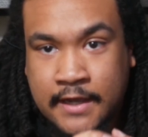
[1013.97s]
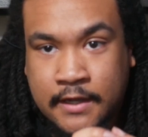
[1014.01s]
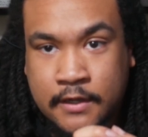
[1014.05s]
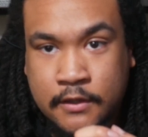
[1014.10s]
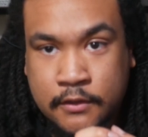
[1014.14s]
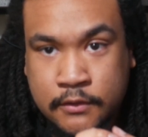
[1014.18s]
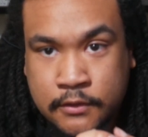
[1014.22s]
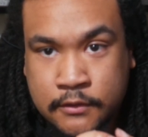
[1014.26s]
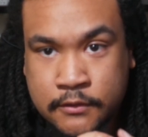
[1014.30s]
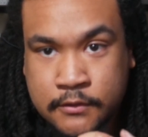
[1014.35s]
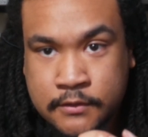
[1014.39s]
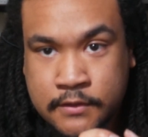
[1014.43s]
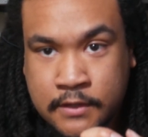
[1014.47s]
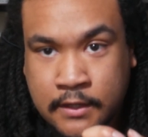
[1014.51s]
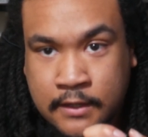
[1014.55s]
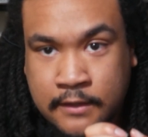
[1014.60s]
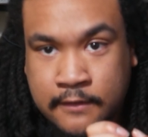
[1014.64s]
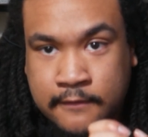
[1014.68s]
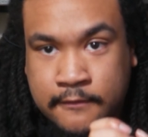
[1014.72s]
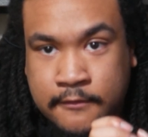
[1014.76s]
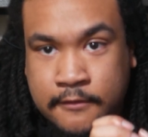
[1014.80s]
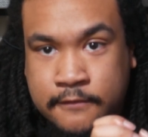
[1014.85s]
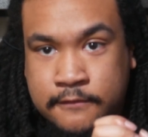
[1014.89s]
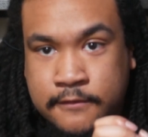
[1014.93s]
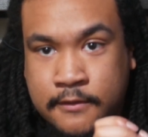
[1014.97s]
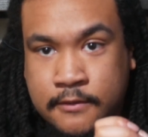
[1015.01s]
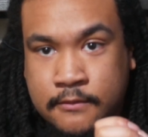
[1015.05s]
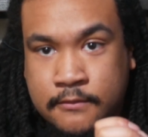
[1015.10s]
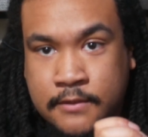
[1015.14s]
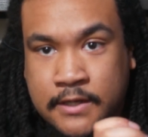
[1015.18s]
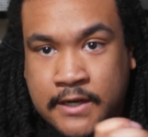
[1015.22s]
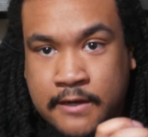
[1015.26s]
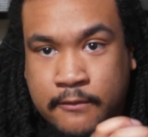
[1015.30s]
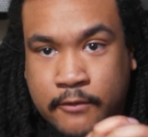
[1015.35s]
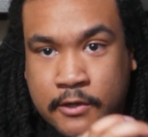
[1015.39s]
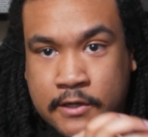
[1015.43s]
concludes all of the
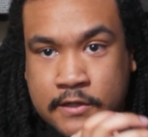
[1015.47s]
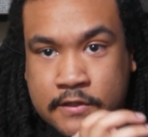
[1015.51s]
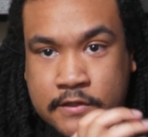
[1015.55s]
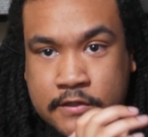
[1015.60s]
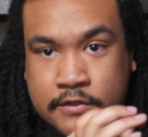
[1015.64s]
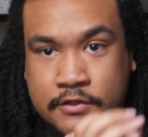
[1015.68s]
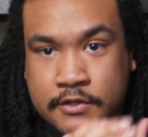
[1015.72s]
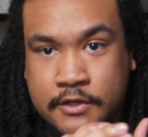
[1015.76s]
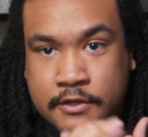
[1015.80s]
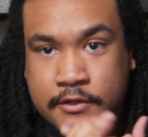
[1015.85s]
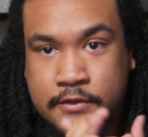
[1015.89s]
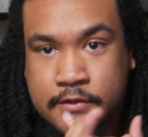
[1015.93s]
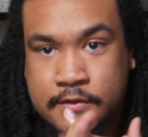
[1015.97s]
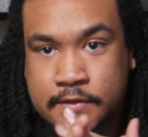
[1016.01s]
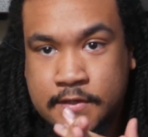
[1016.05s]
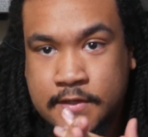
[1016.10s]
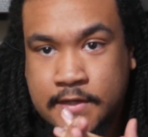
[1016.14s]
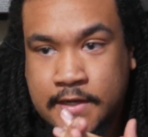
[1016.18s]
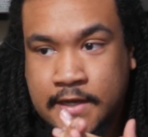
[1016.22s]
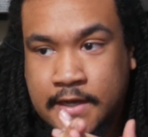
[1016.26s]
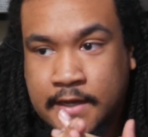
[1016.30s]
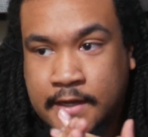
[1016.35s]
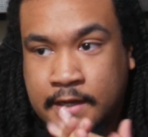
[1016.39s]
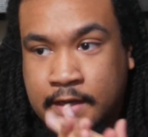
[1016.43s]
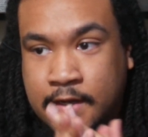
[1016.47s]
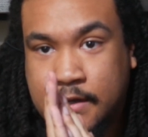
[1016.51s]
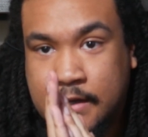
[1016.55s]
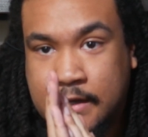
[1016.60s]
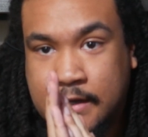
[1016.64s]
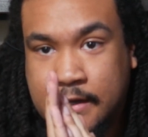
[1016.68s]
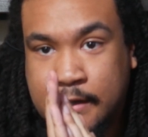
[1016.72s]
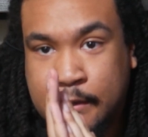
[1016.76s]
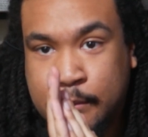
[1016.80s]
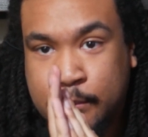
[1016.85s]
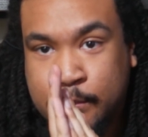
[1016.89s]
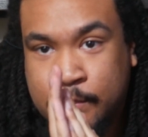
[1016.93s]
footwear I wanted to show you today.
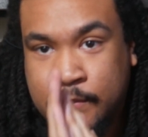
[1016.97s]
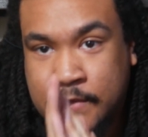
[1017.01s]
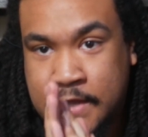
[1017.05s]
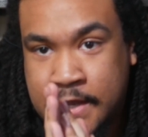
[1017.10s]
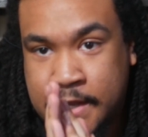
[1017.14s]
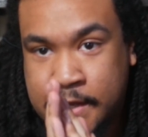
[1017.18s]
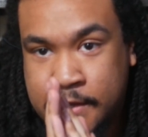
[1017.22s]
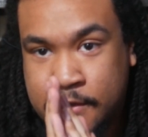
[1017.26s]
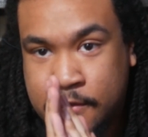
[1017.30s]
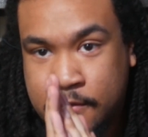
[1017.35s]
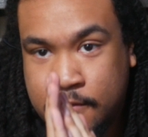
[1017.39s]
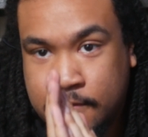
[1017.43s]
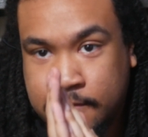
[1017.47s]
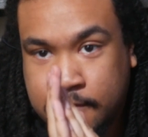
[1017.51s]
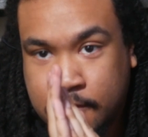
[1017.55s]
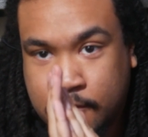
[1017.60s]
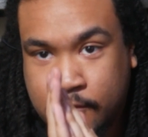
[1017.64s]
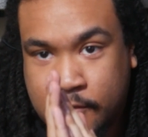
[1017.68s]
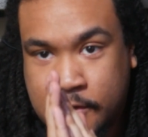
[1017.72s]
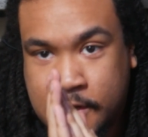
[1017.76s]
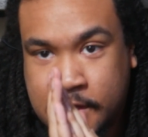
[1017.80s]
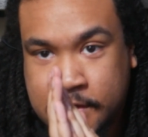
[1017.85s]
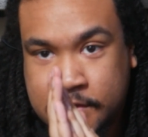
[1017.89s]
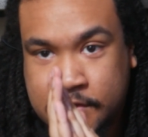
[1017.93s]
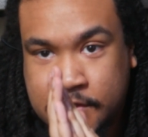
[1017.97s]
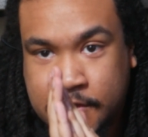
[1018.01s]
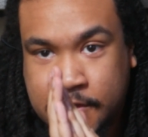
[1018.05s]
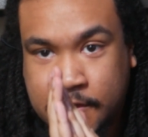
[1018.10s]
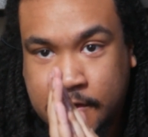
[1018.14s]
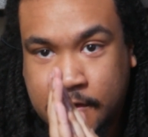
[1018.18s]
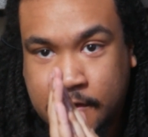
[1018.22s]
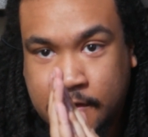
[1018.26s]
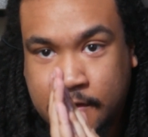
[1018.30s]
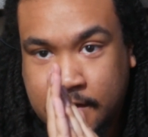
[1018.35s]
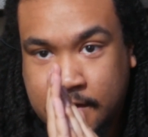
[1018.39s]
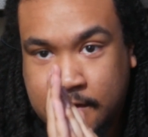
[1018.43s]
I thank you for
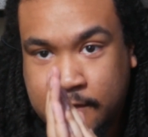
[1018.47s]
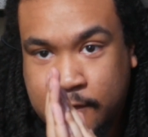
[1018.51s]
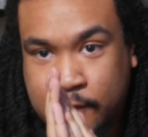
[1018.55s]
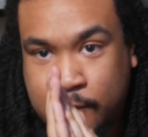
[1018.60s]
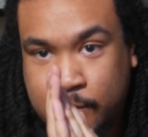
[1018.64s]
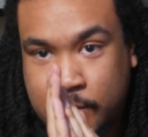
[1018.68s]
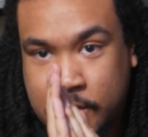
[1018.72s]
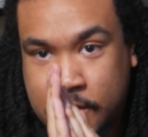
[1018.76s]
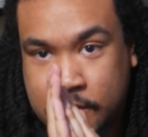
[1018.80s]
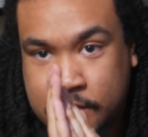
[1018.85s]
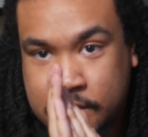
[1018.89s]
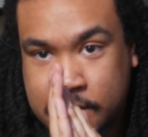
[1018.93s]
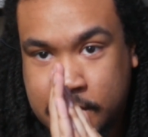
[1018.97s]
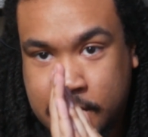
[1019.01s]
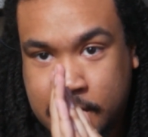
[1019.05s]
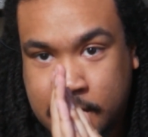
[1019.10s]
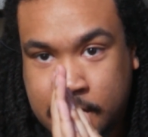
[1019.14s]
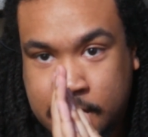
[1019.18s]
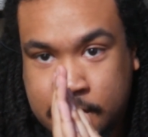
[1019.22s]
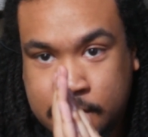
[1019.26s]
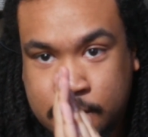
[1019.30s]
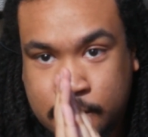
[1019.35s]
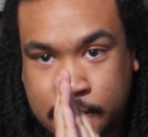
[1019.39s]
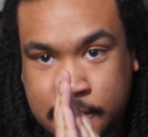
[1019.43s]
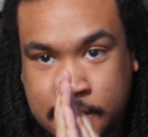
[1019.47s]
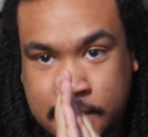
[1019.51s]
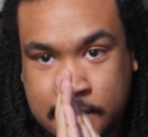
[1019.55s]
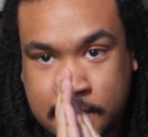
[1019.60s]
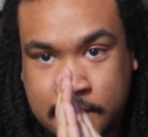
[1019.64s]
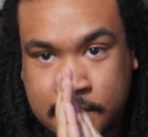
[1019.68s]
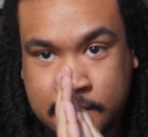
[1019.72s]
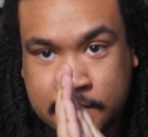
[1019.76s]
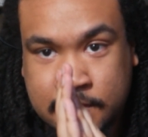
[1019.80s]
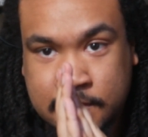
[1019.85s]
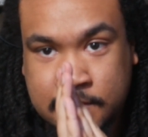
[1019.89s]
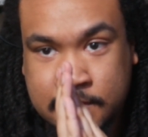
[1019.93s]
watching, giving me a chance with
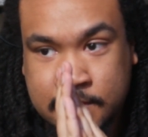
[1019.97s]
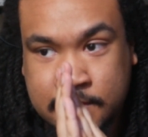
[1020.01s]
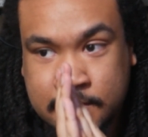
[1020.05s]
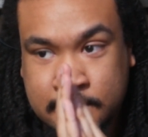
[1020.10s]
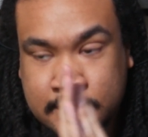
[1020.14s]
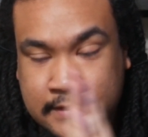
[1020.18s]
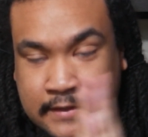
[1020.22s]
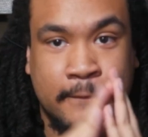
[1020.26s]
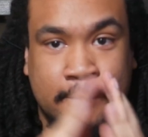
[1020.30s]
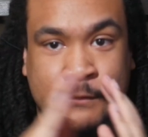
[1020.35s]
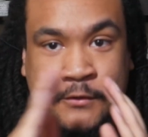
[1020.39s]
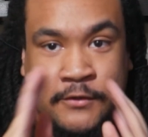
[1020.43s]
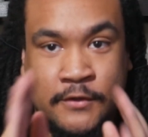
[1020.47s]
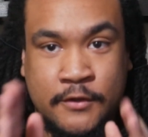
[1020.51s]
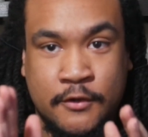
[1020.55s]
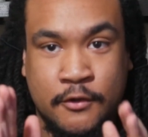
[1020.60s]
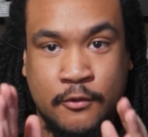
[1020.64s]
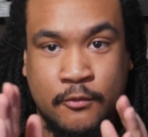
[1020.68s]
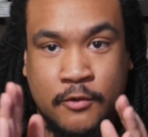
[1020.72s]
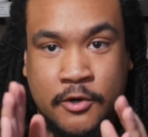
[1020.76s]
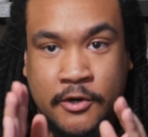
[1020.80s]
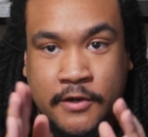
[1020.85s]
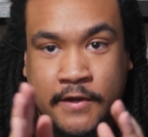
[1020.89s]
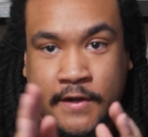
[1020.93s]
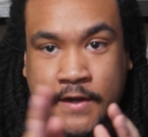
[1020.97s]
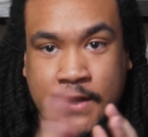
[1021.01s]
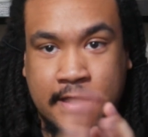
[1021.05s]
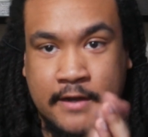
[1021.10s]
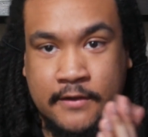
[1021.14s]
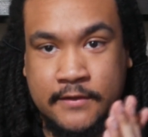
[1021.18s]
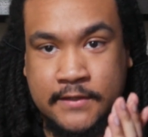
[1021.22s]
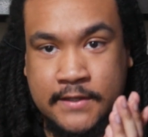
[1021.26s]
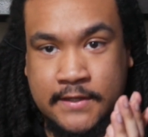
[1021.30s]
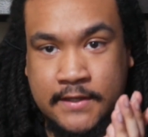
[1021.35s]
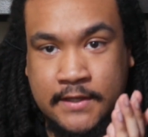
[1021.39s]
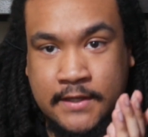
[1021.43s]
this. Still working
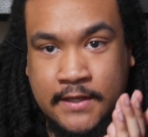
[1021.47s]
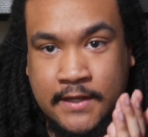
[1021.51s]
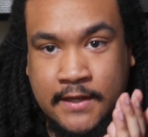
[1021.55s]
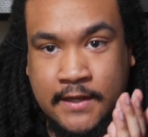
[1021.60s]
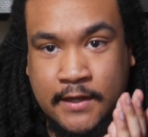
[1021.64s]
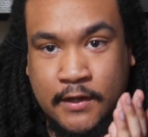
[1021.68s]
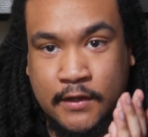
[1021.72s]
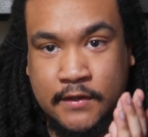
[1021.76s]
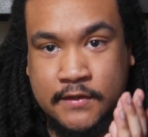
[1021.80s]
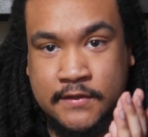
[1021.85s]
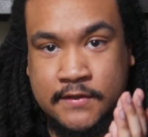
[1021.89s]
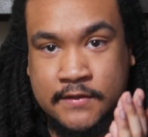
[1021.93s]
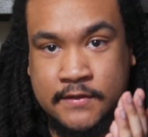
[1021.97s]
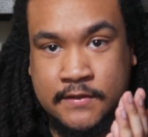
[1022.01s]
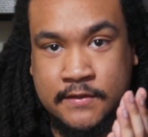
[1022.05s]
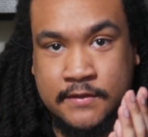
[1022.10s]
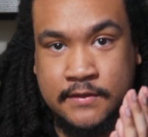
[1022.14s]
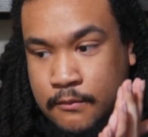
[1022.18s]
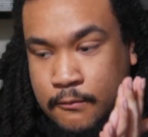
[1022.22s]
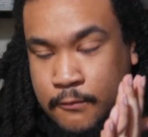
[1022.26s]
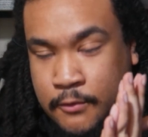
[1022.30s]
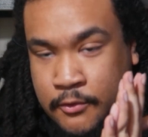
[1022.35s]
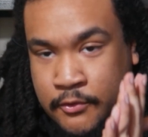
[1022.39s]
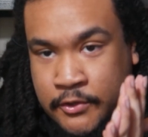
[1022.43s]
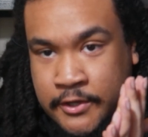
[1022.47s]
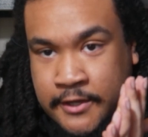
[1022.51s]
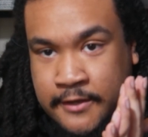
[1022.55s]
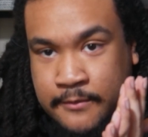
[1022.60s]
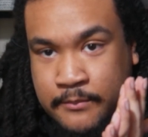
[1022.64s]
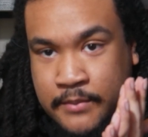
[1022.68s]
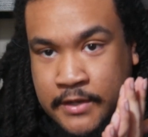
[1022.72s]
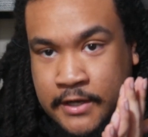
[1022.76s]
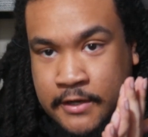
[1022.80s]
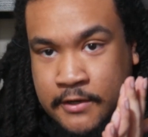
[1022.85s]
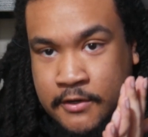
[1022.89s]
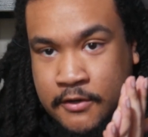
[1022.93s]
out the kinks. Will get
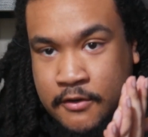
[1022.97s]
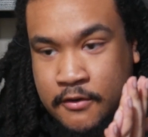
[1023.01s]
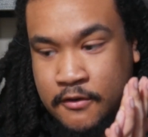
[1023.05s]
better